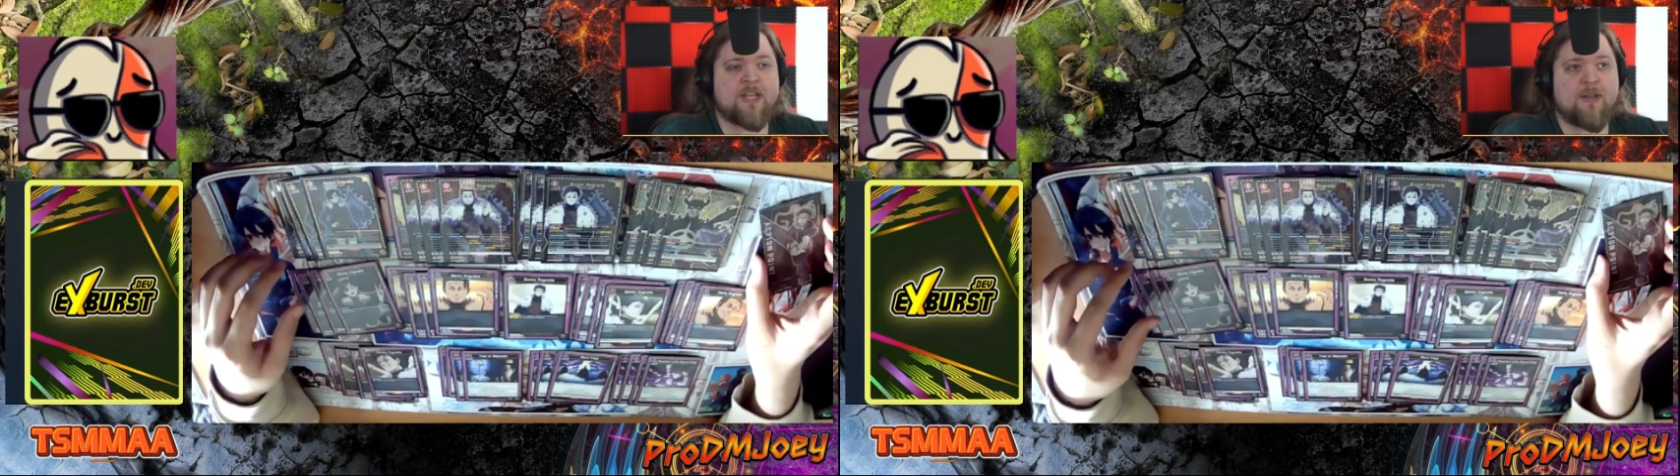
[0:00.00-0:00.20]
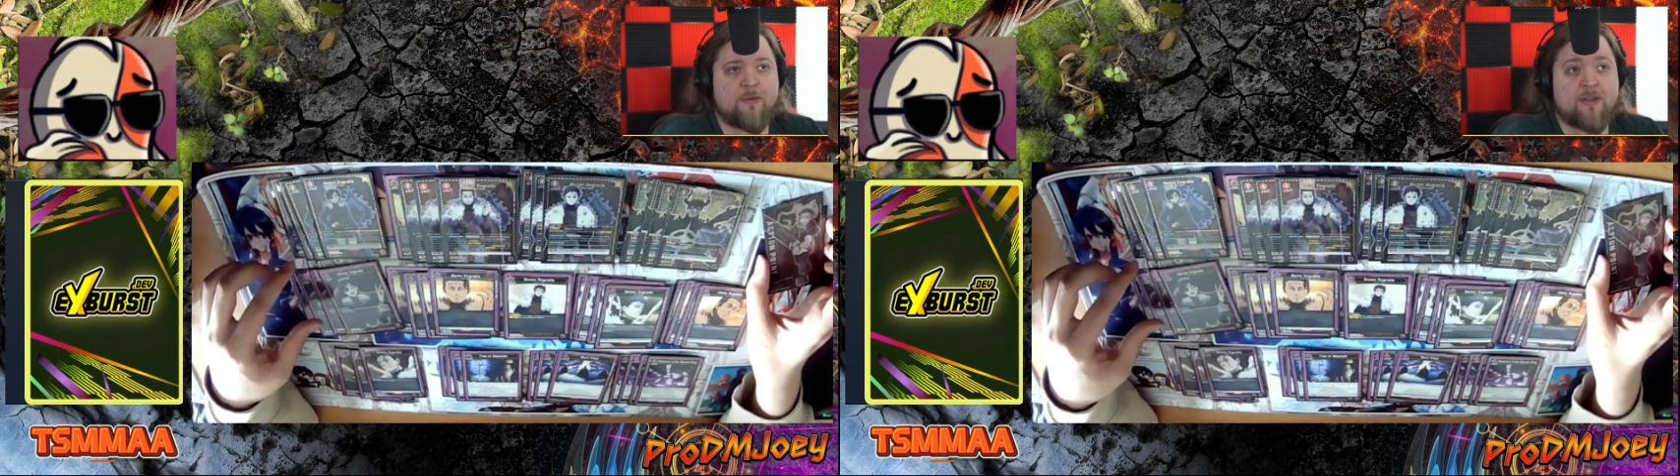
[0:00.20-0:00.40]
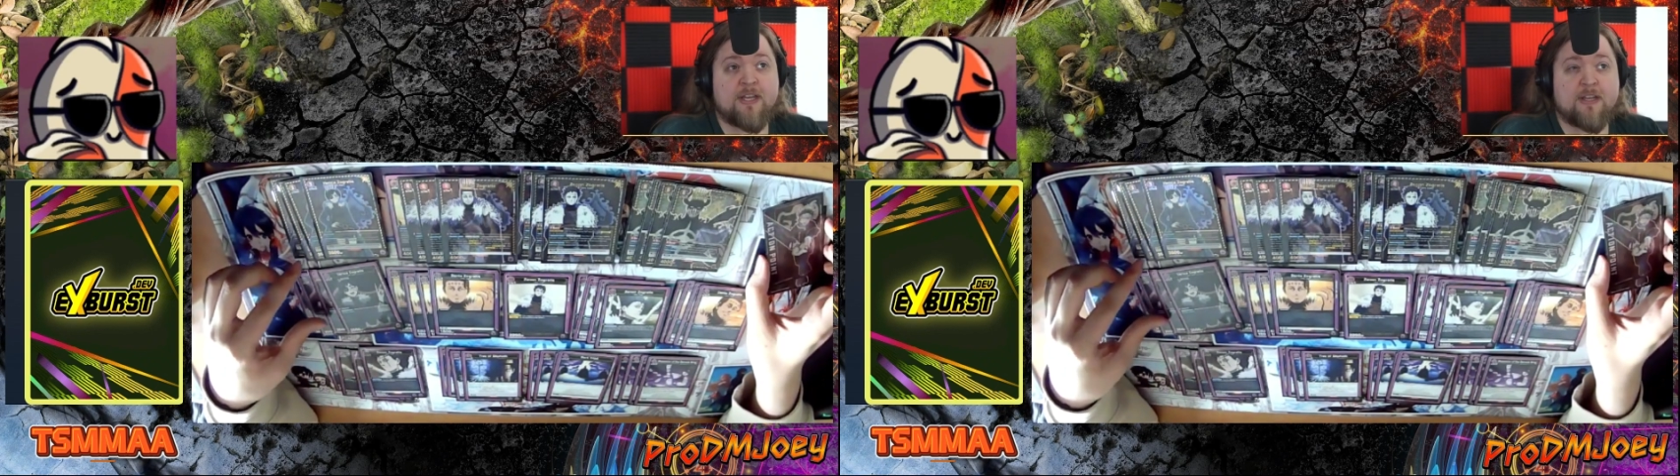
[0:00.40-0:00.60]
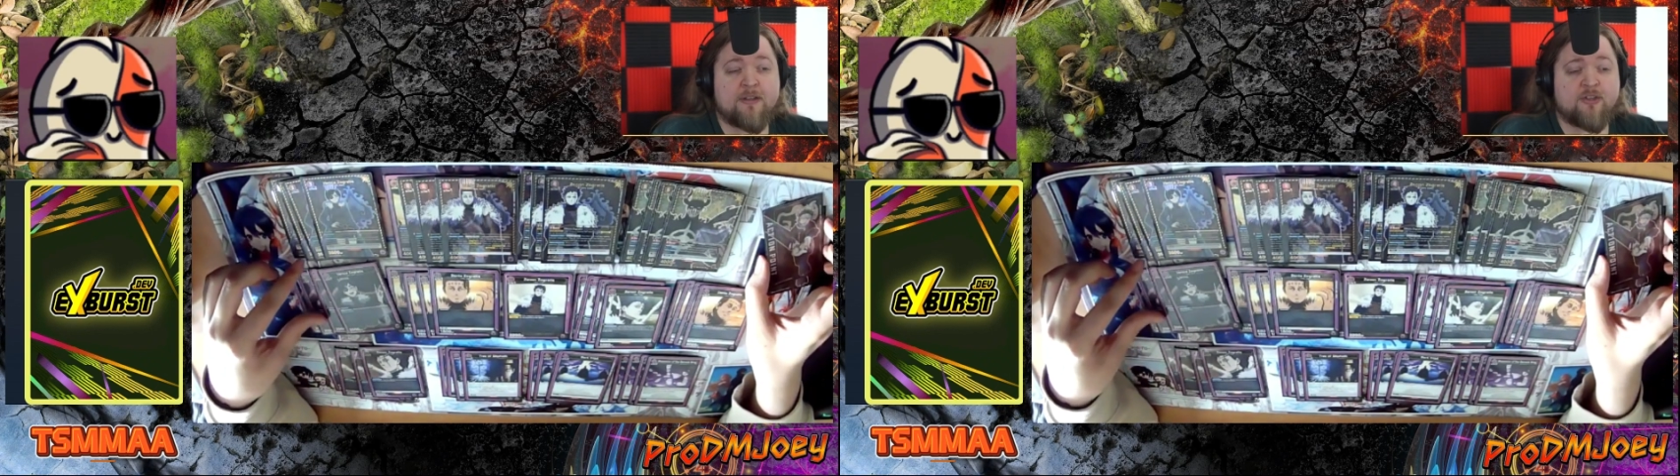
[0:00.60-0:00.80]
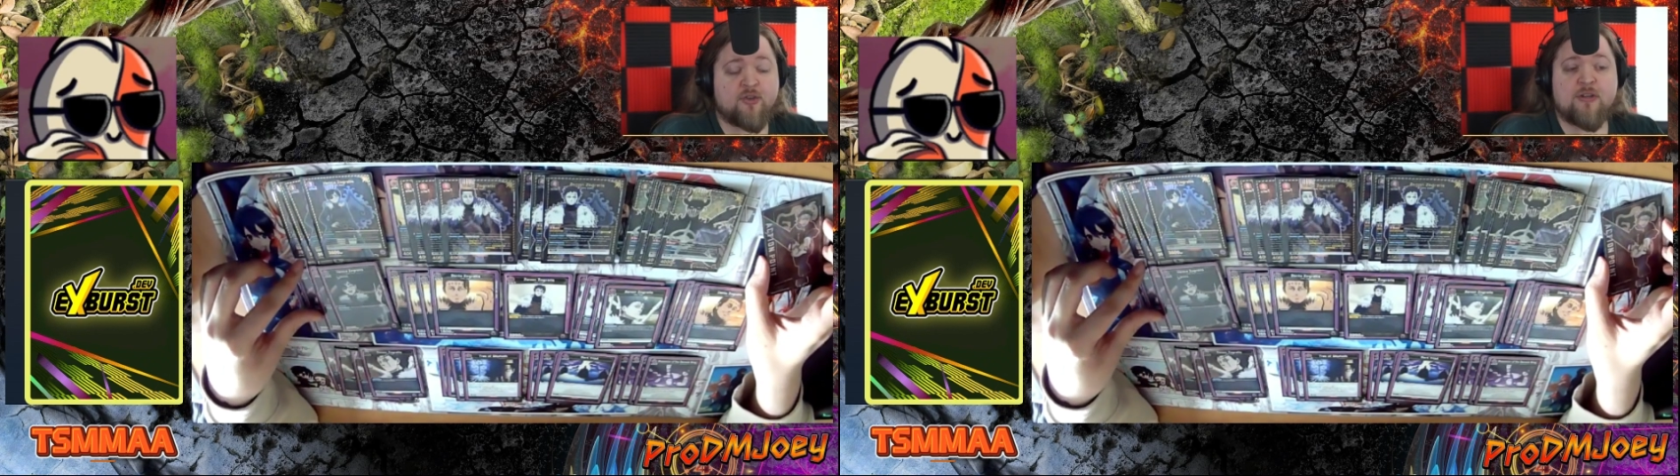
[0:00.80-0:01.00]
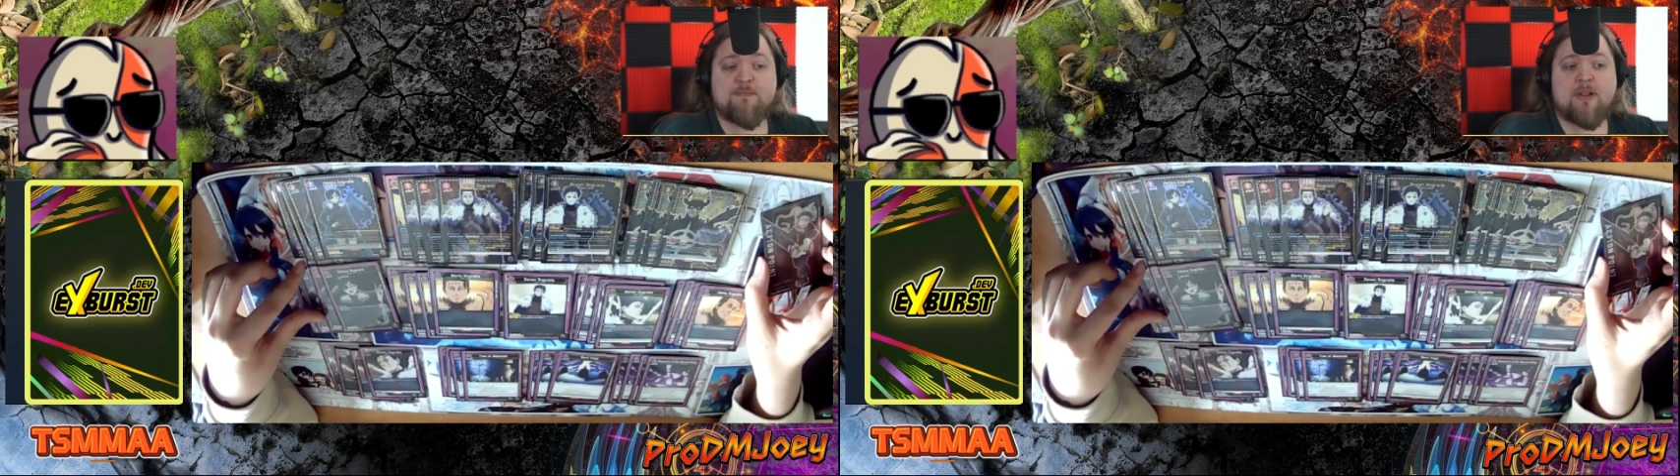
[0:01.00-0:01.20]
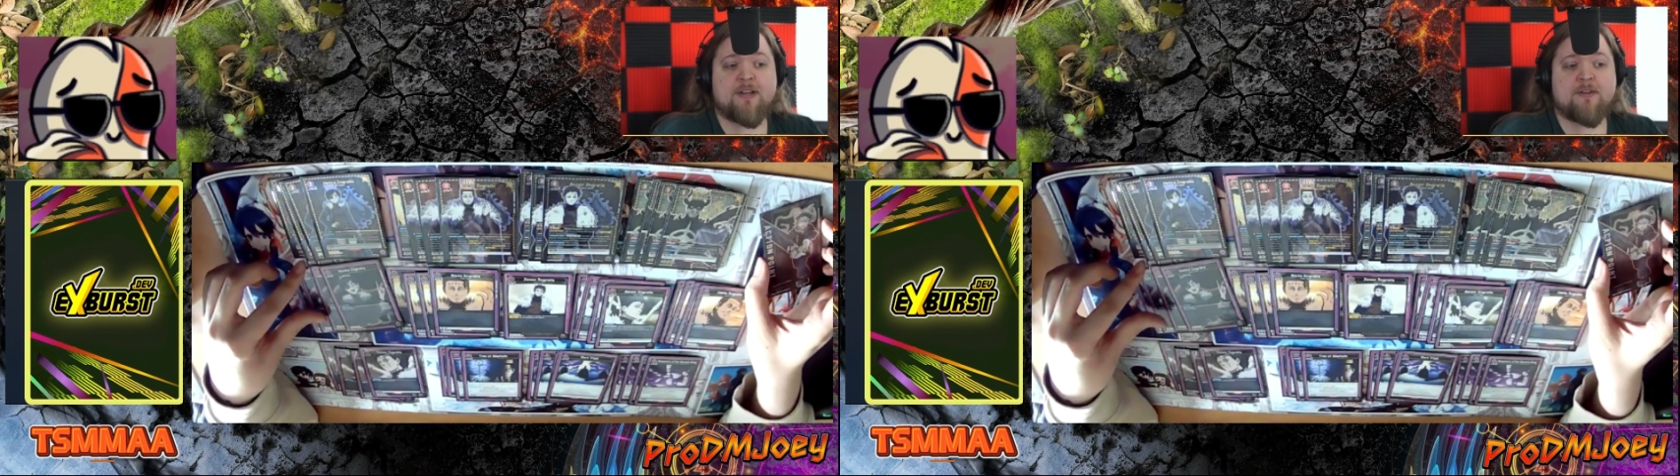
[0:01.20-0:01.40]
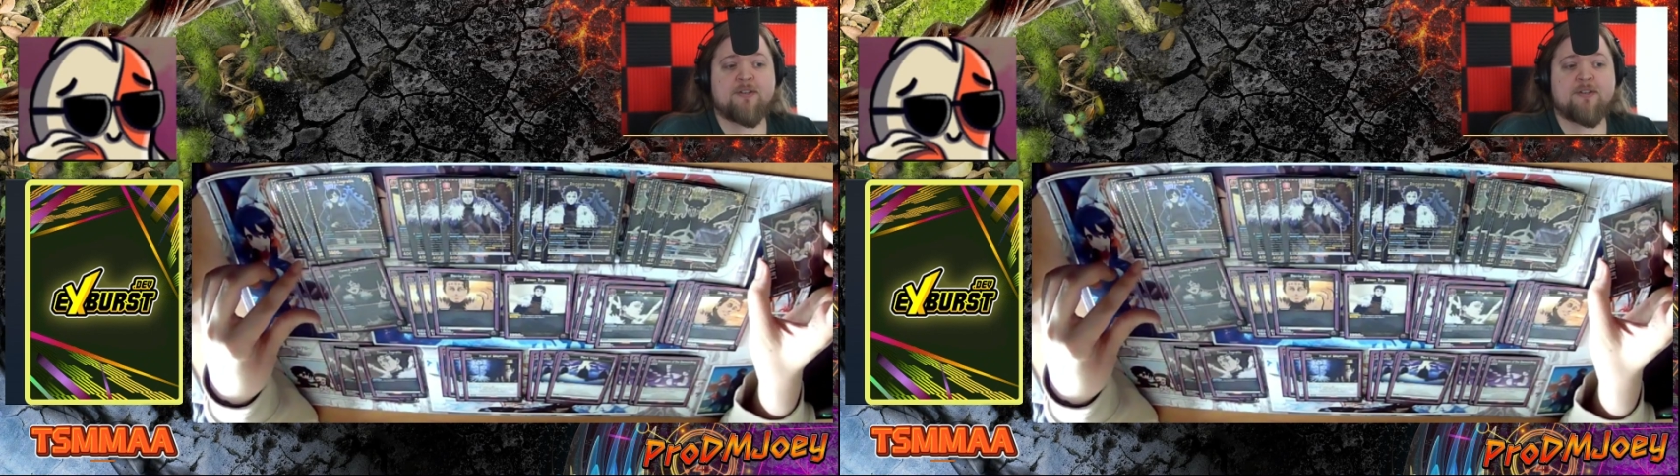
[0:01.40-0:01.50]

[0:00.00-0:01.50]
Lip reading: that you think tree players